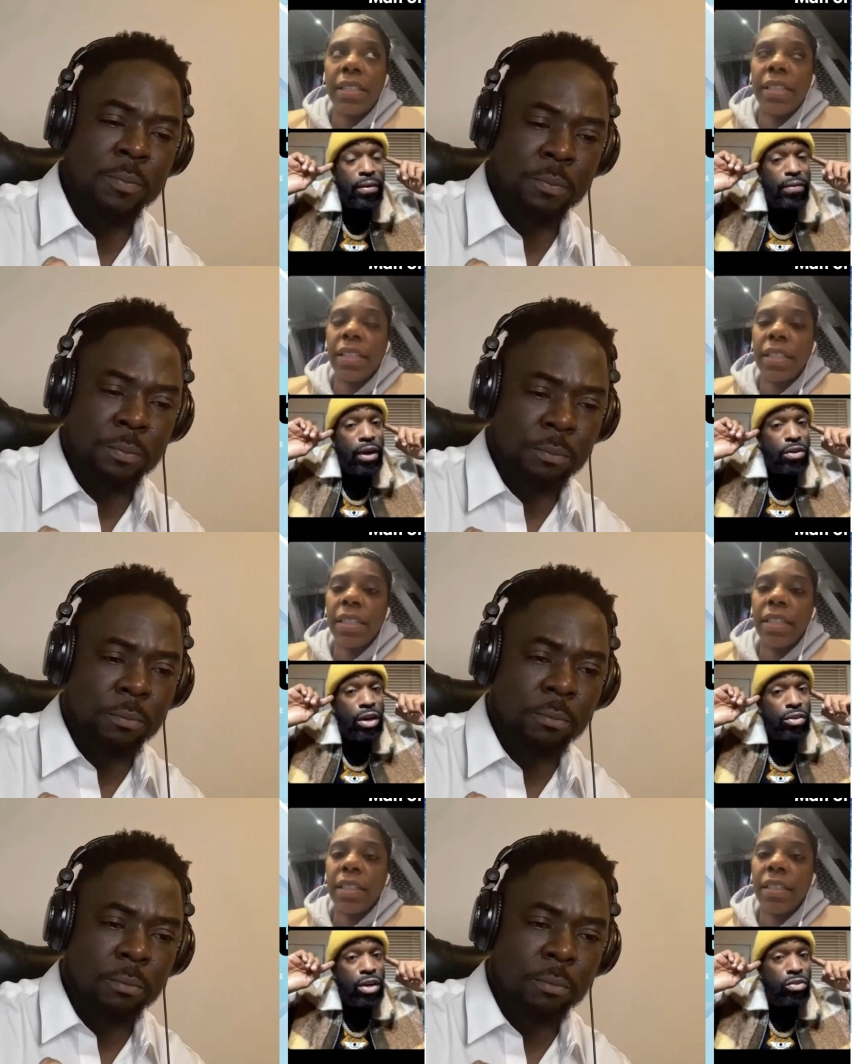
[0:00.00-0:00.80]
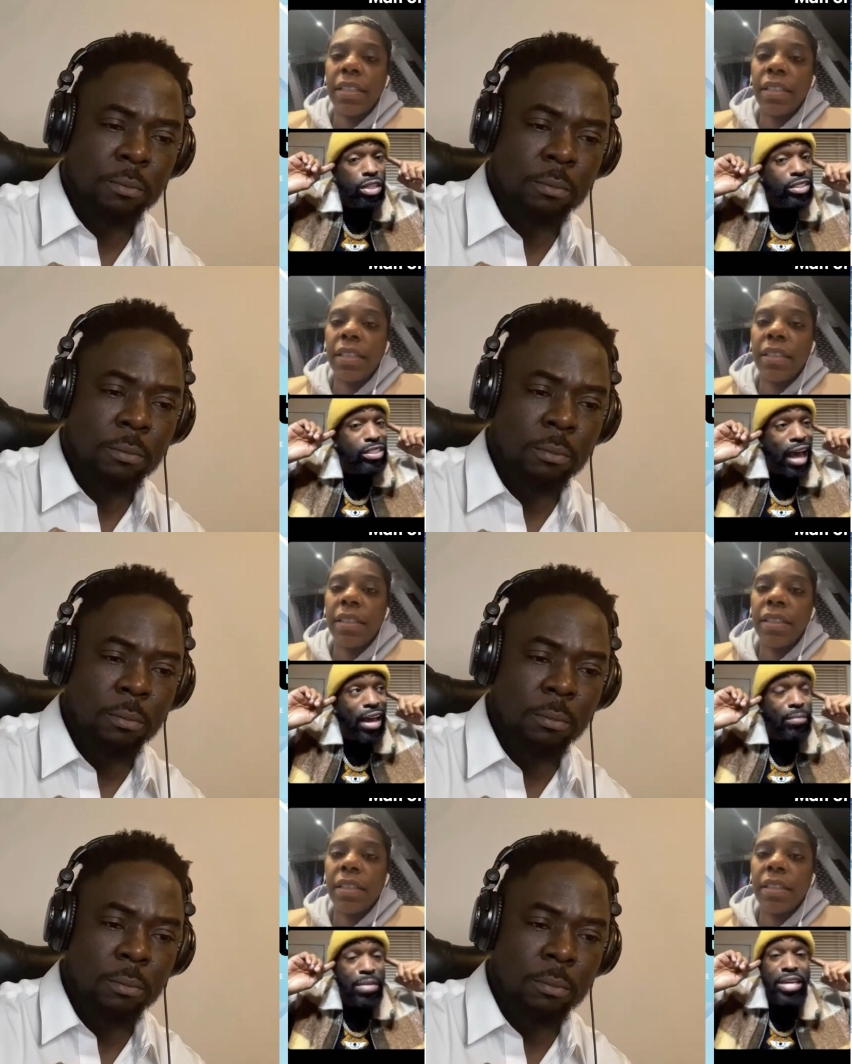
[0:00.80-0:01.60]
Speaker 1: Oh no, this is out of
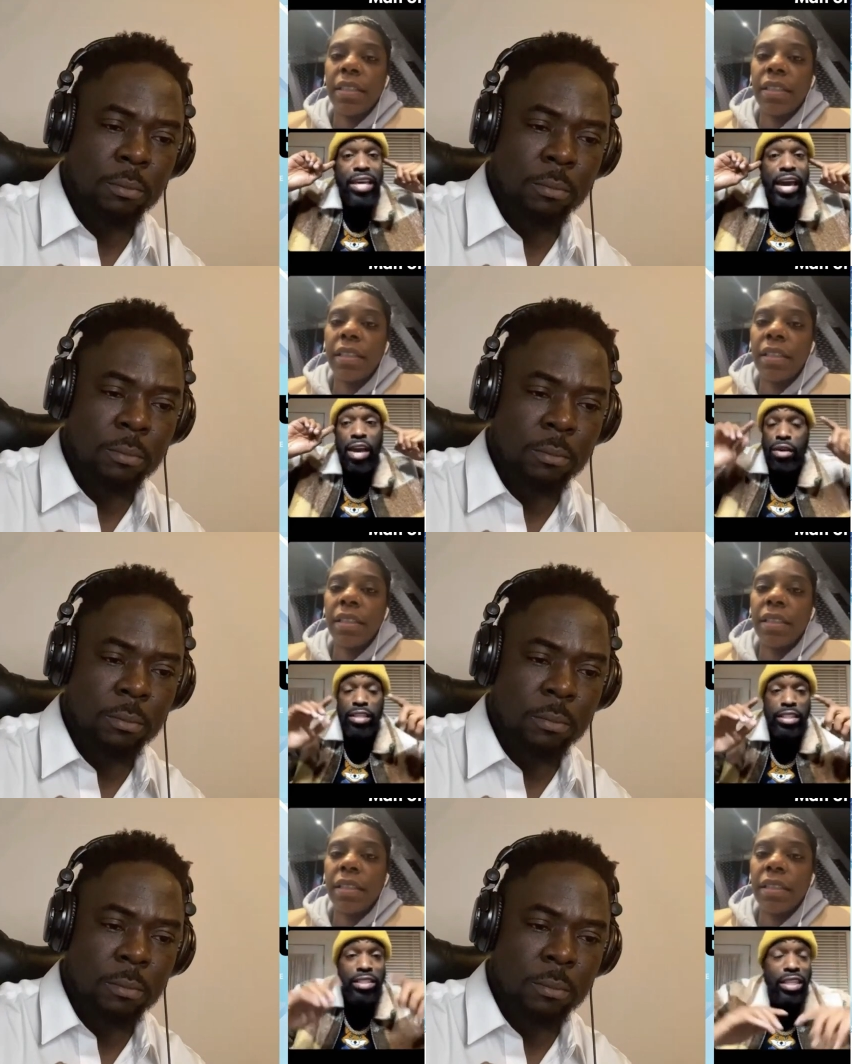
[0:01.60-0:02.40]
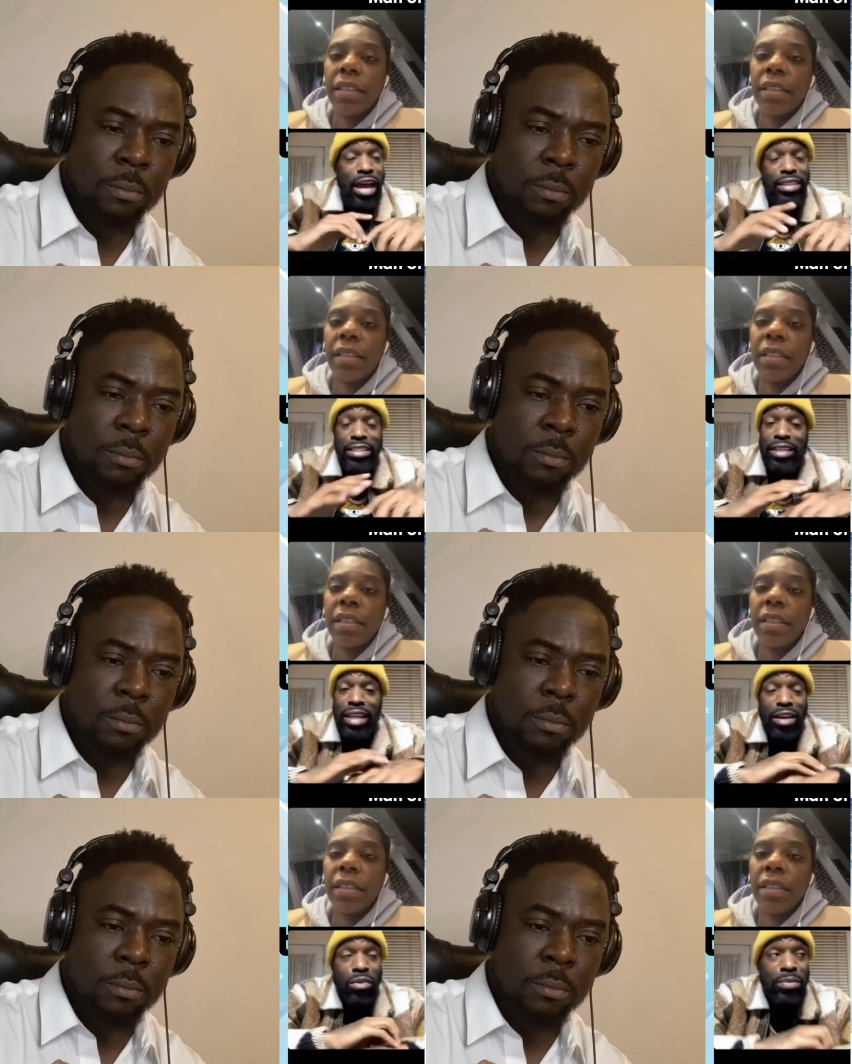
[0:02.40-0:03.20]
me caring. It's, it's a lot, I see a
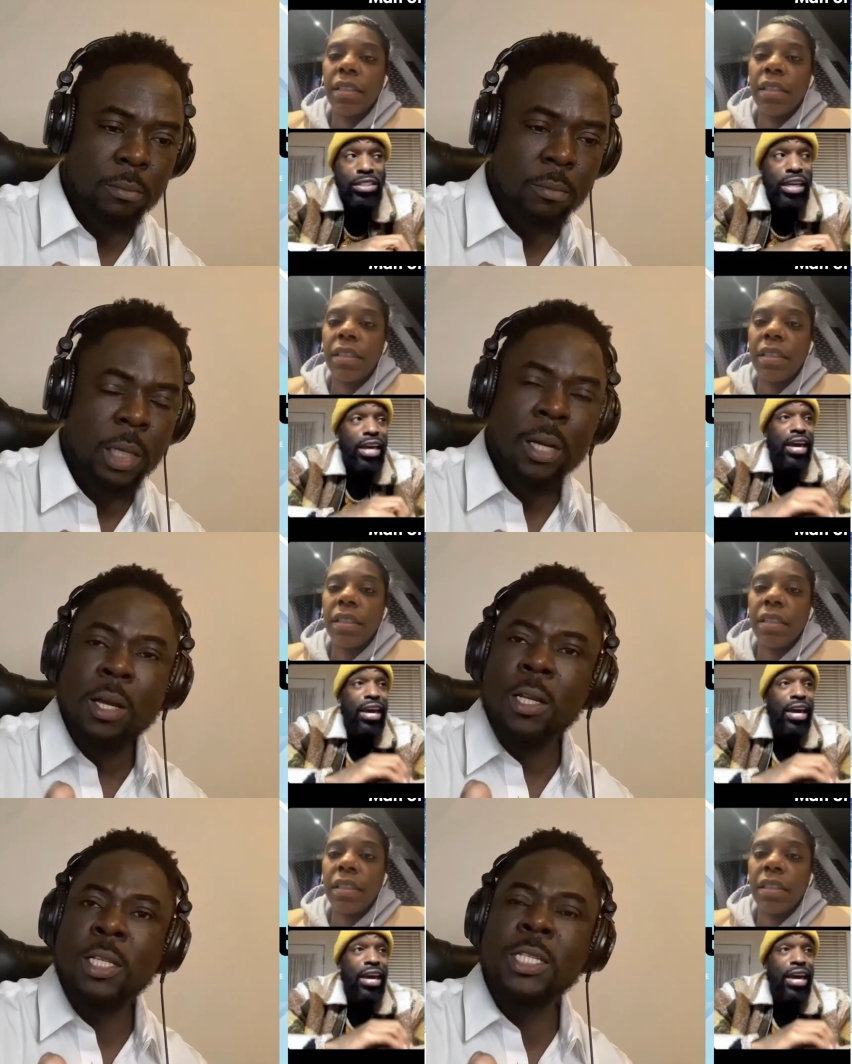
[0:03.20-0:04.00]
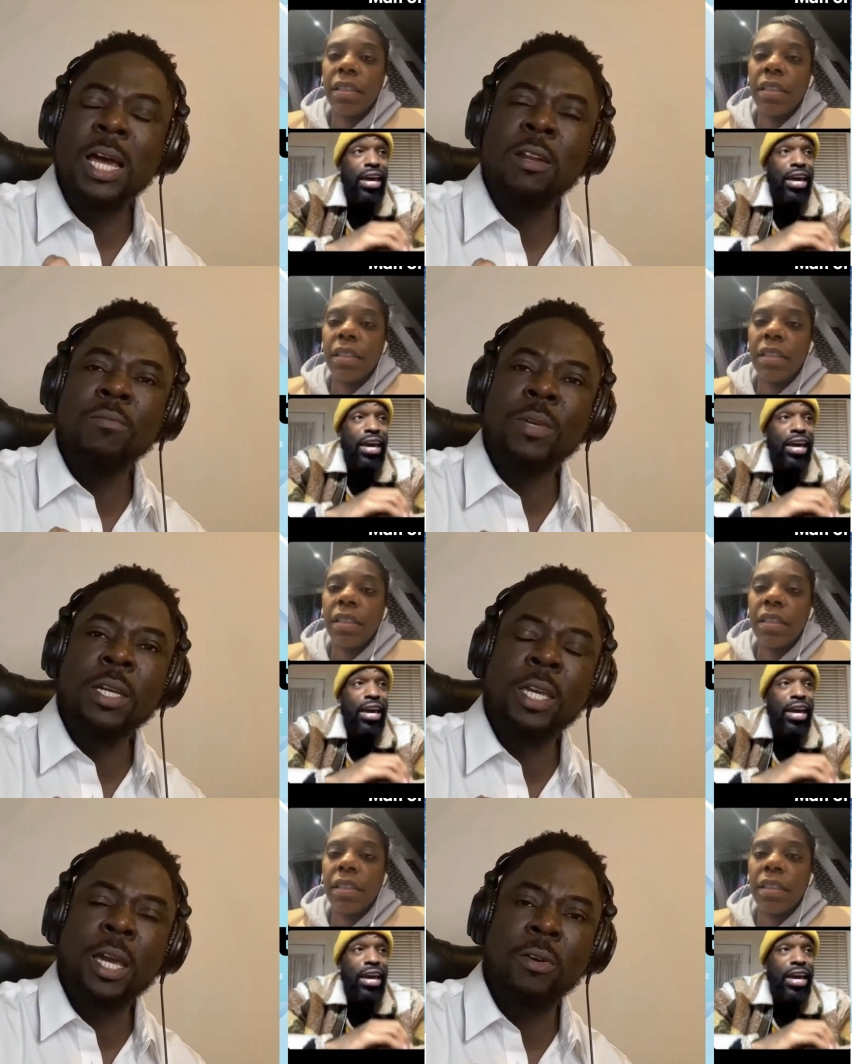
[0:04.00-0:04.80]
lot of women say,
Speaker 2: this is out of me
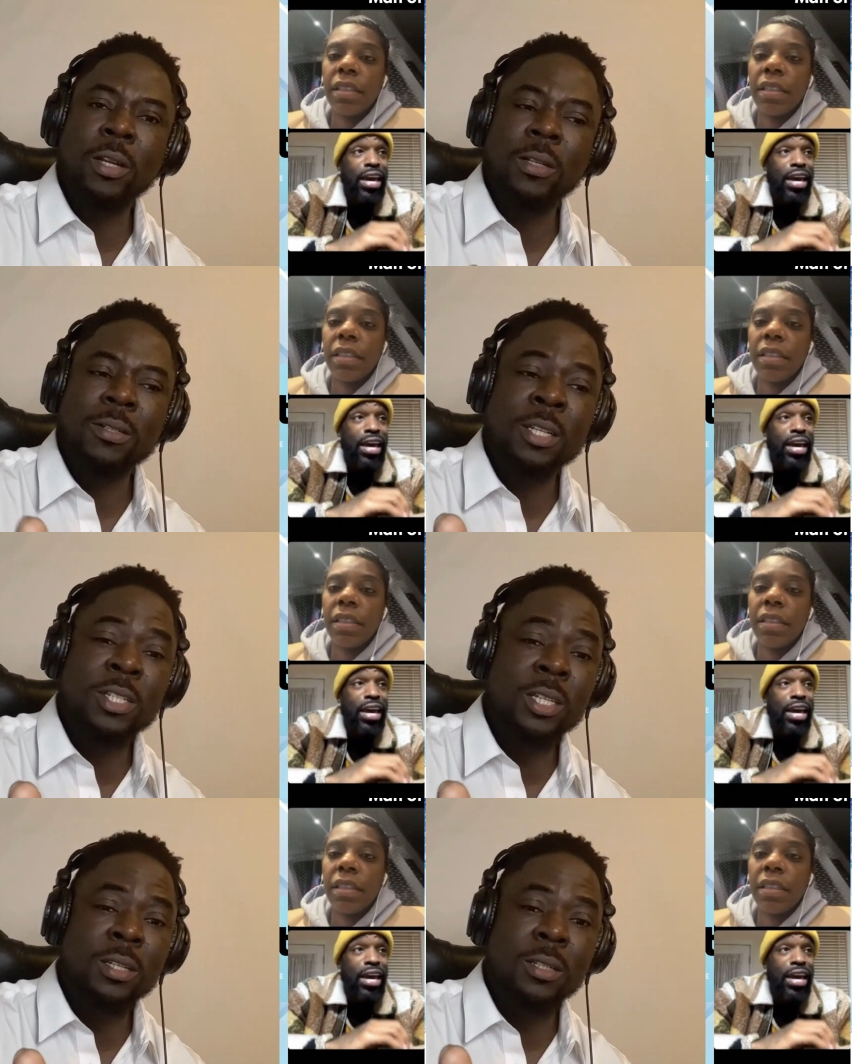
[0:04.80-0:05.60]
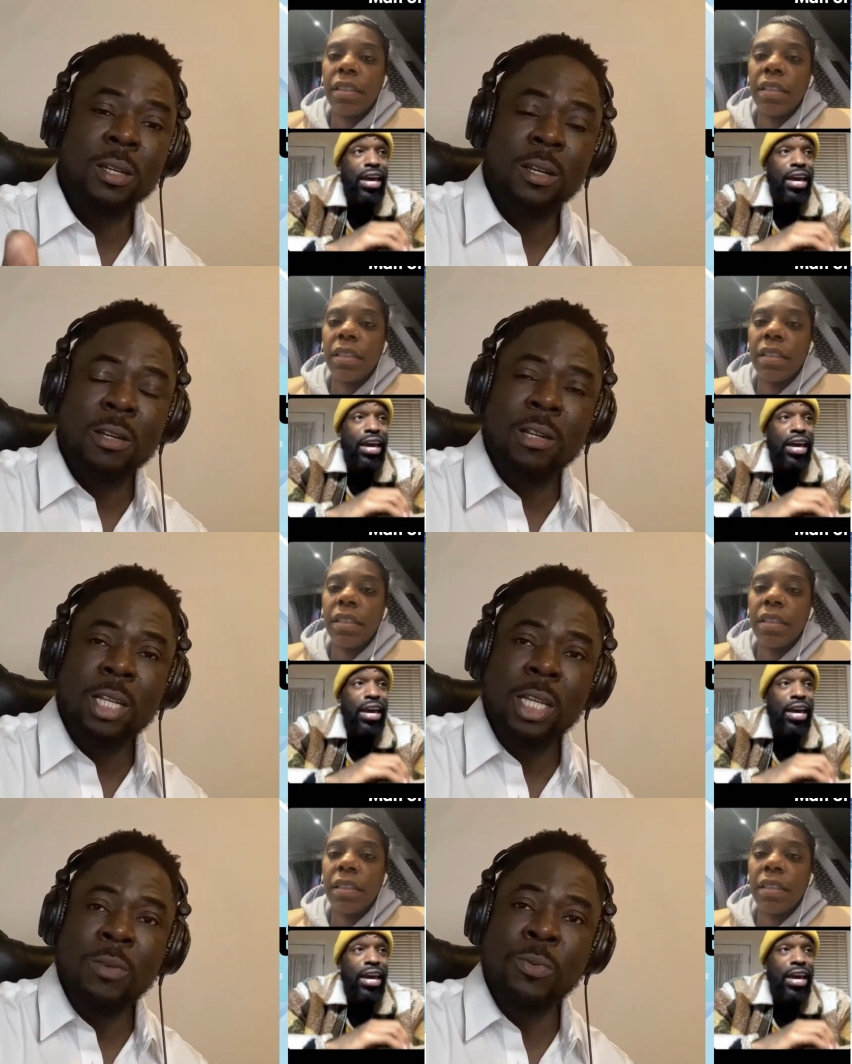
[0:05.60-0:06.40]
caring. Listen,
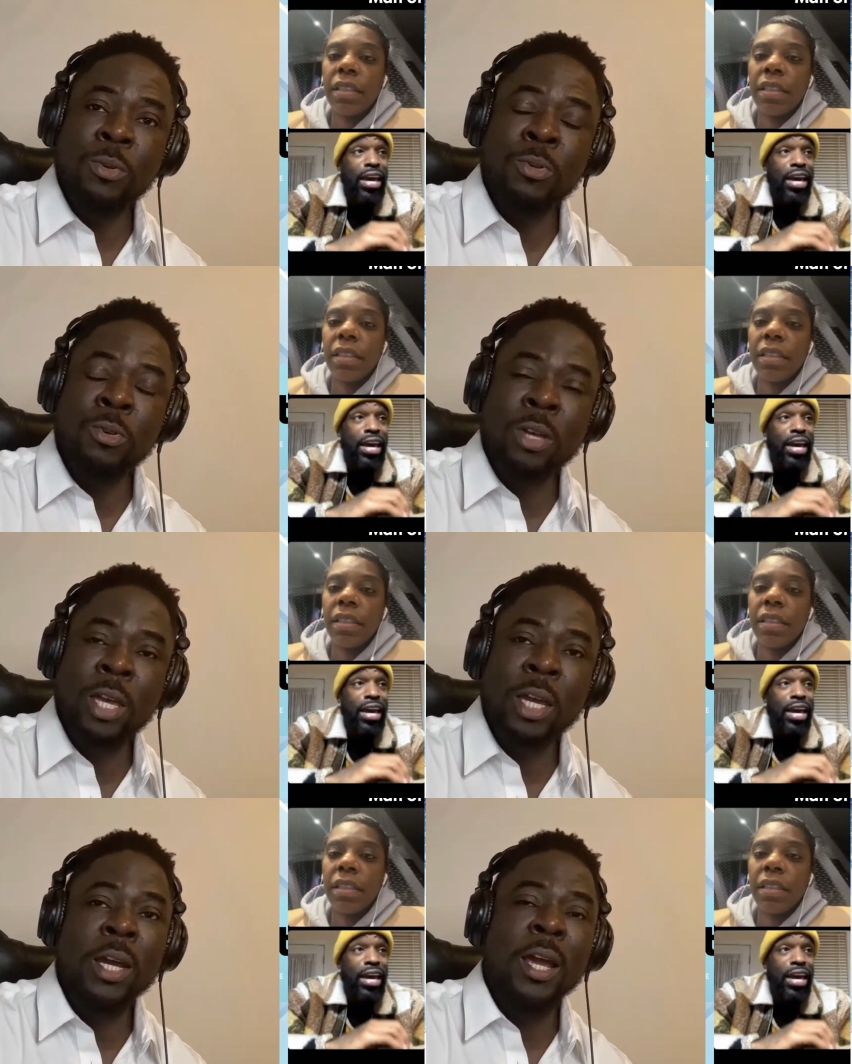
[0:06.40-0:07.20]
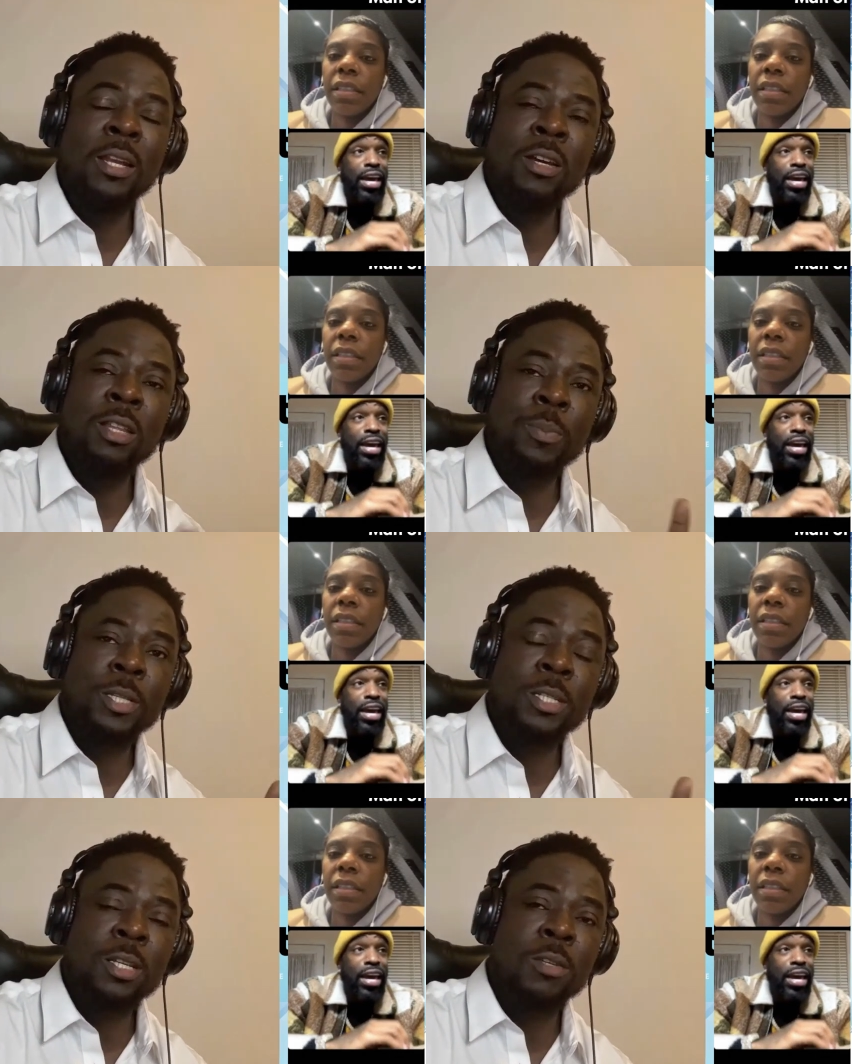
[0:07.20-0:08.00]
if you do care and the other person doesn't